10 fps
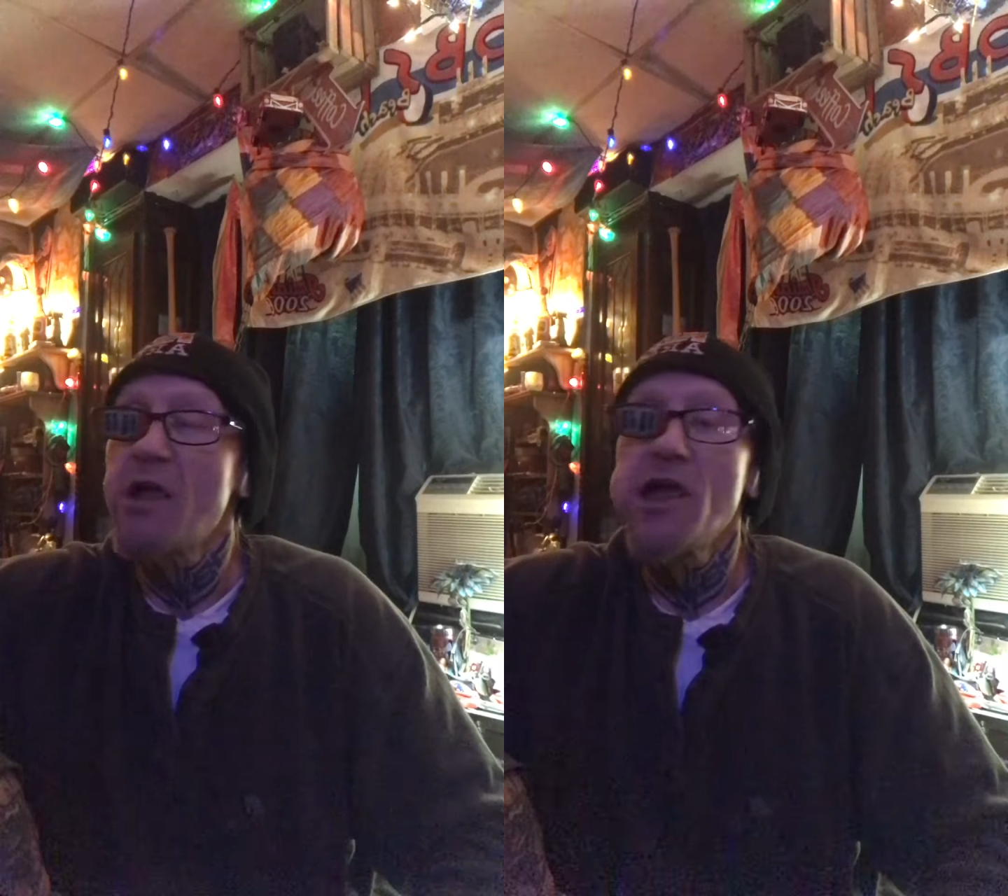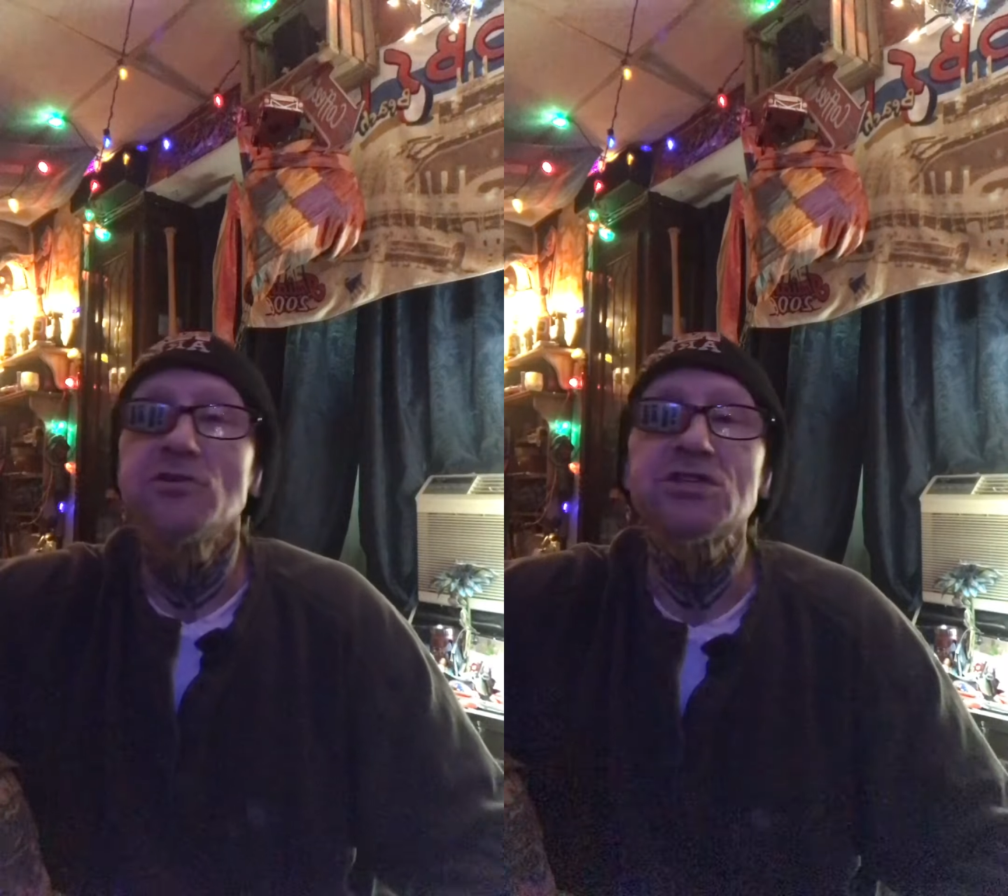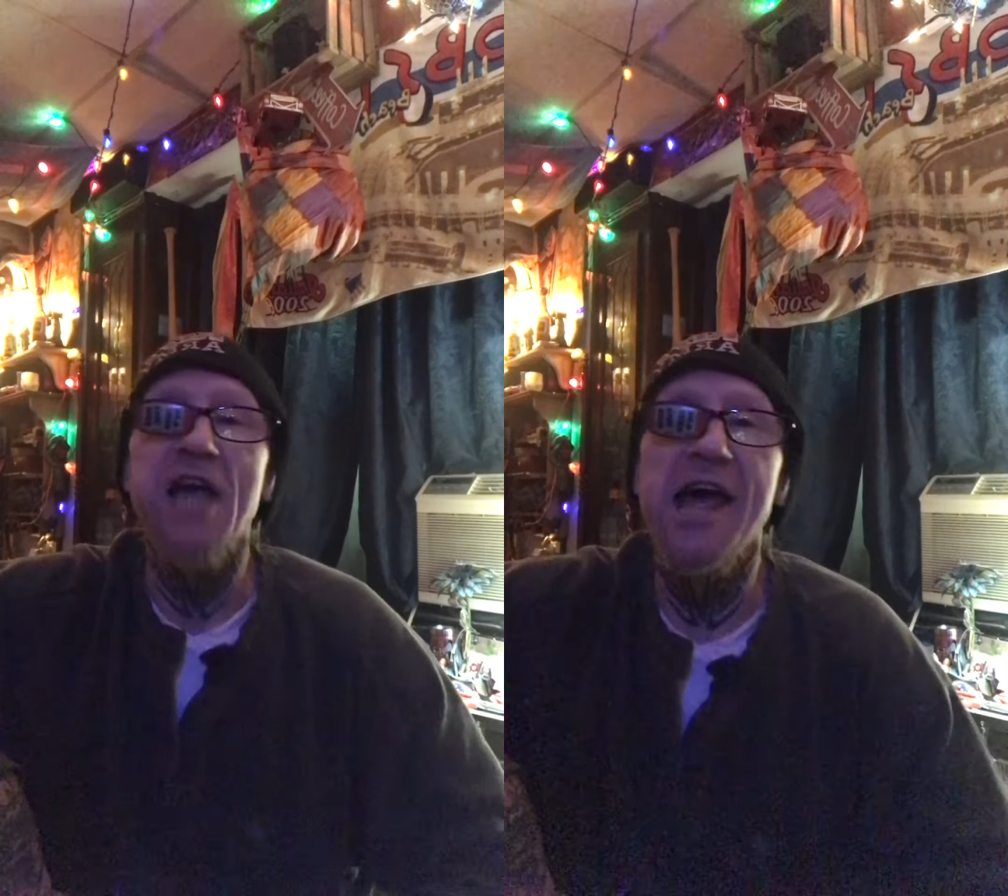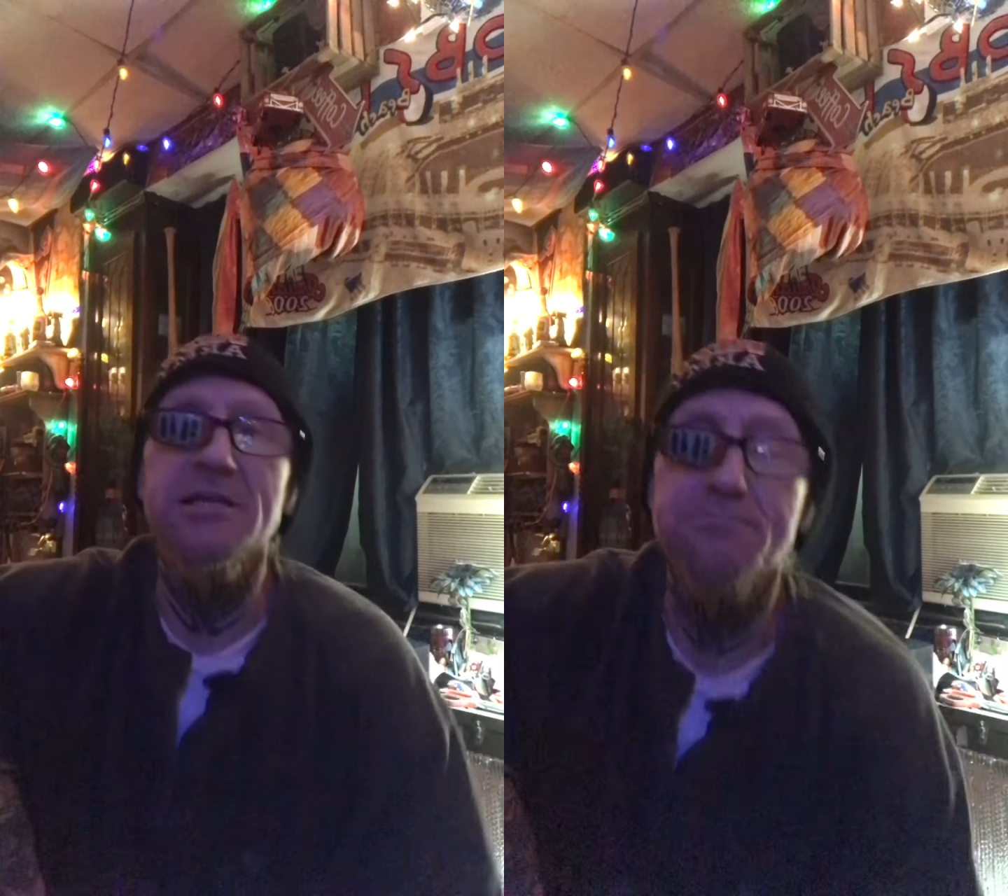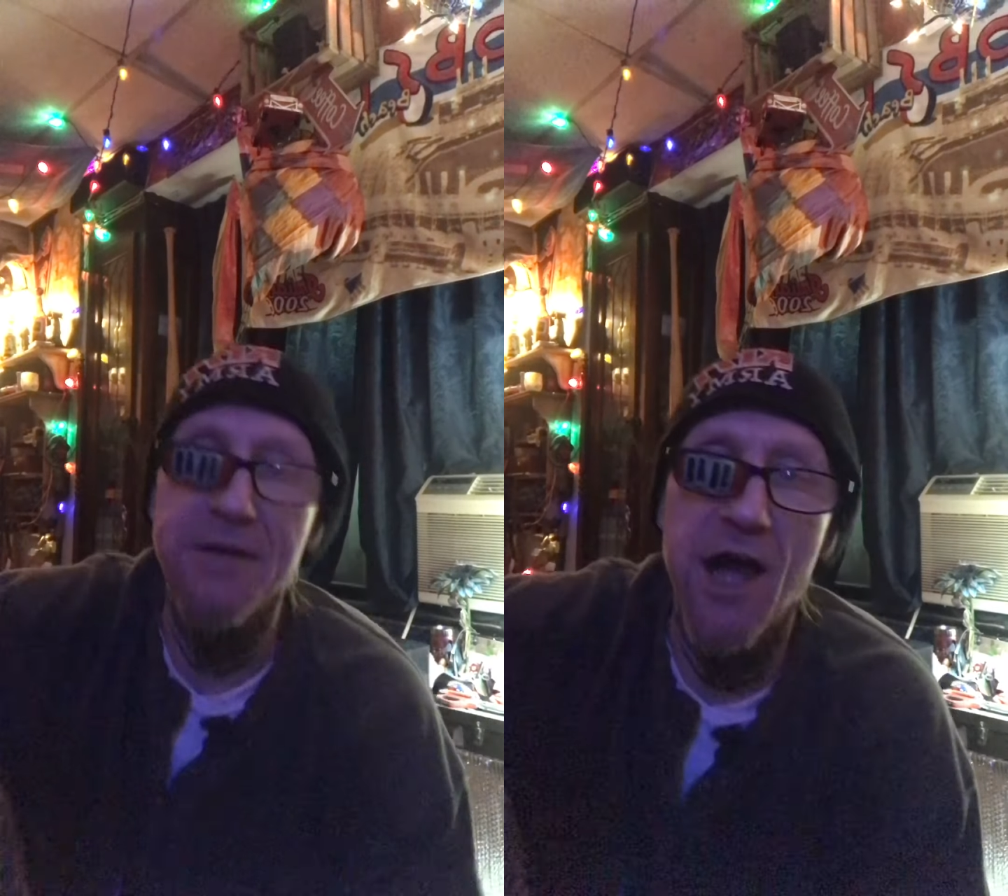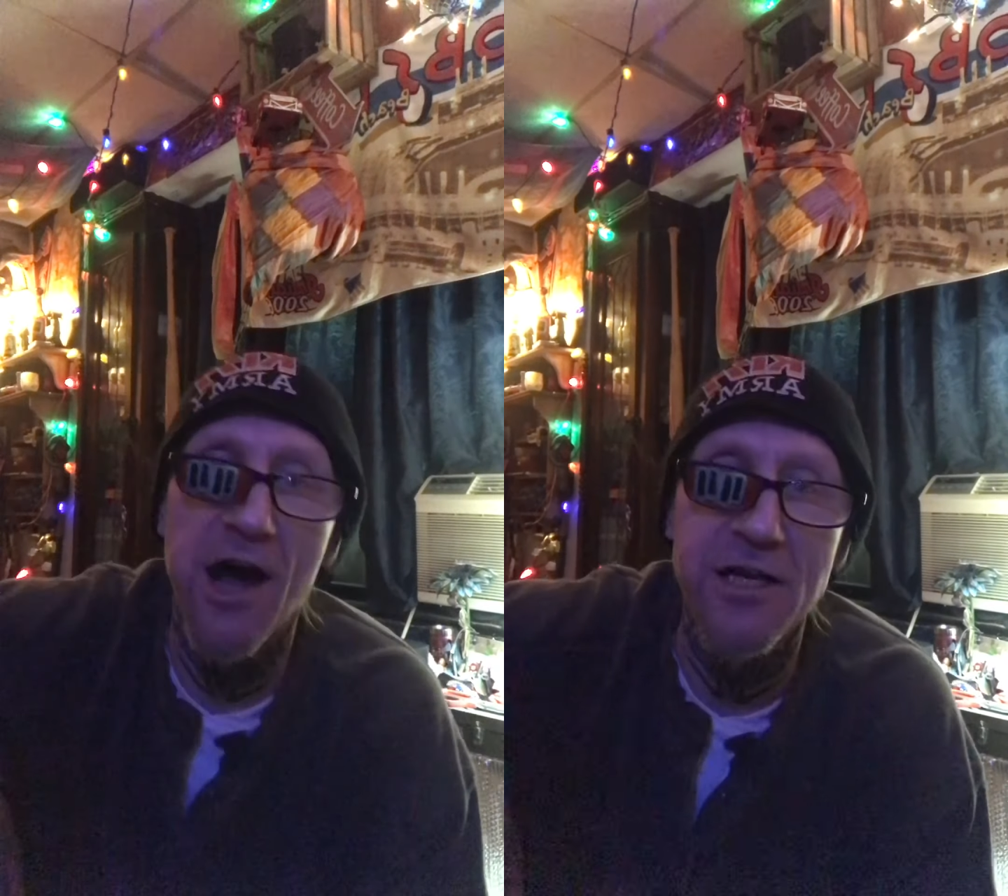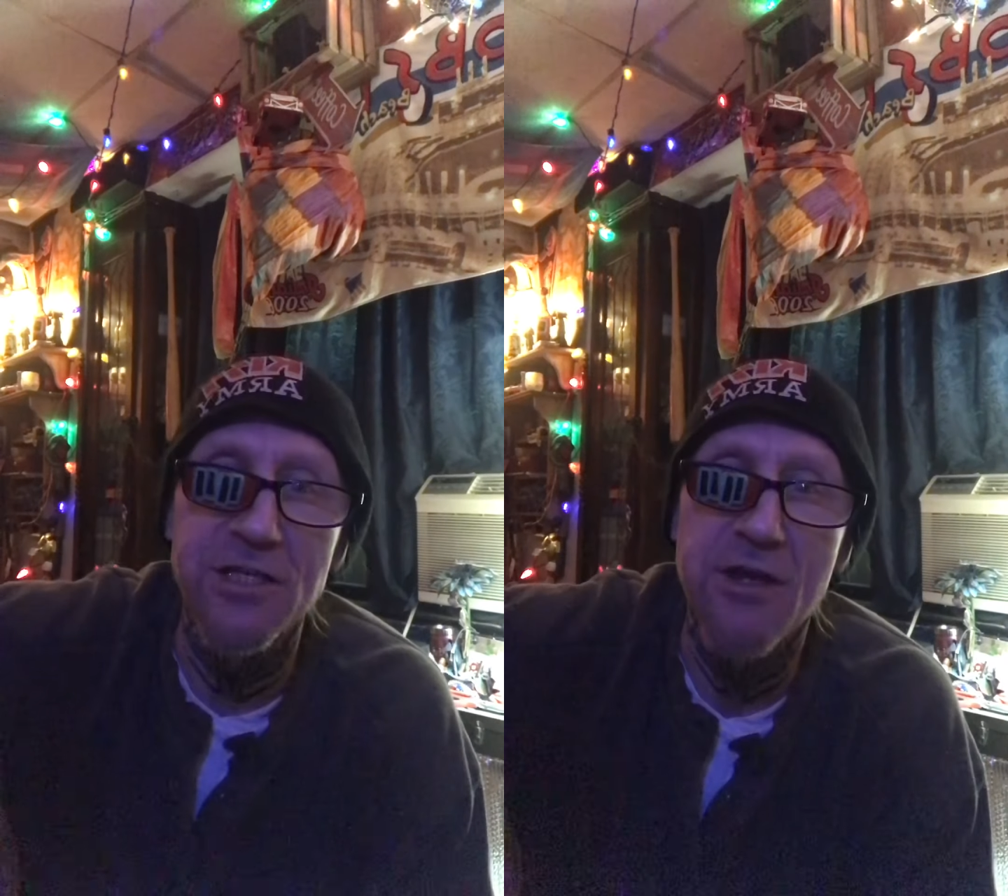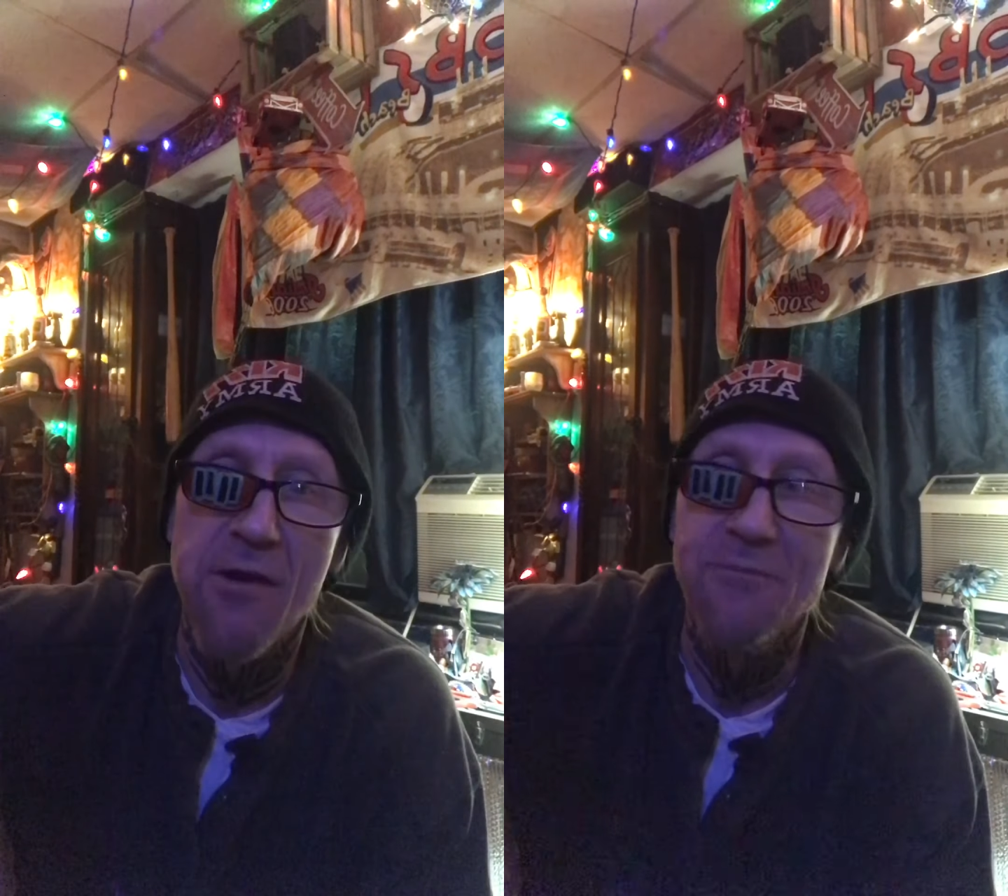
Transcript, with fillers: You say it's because